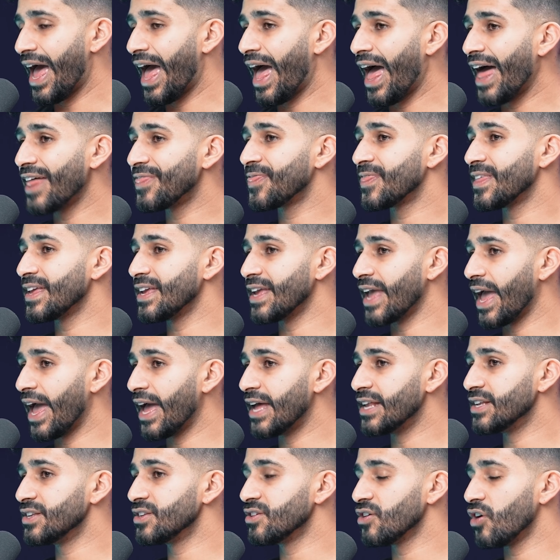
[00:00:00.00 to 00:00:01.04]
at the
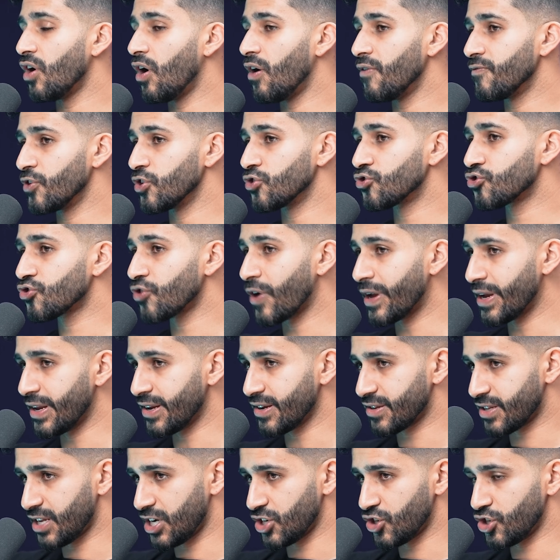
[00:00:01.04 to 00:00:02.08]
end of your
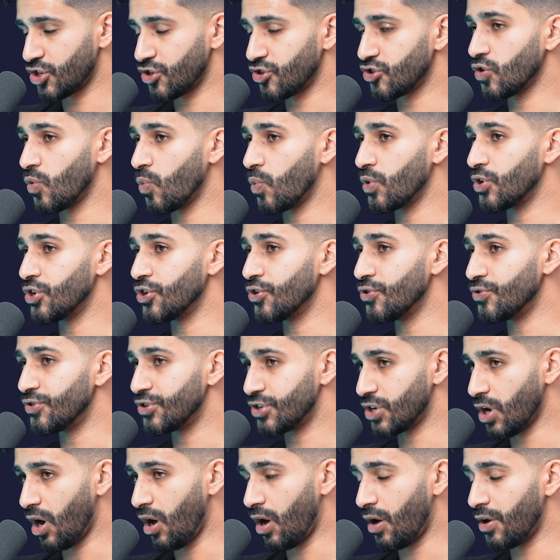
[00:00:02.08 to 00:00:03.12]
trading session. So when you're
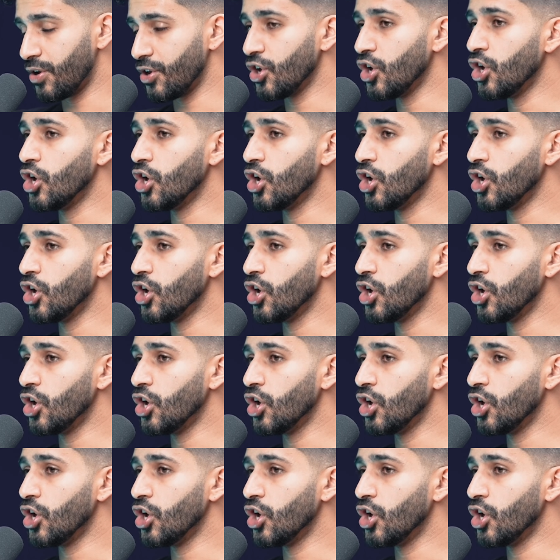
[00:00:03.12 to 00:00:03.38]
done,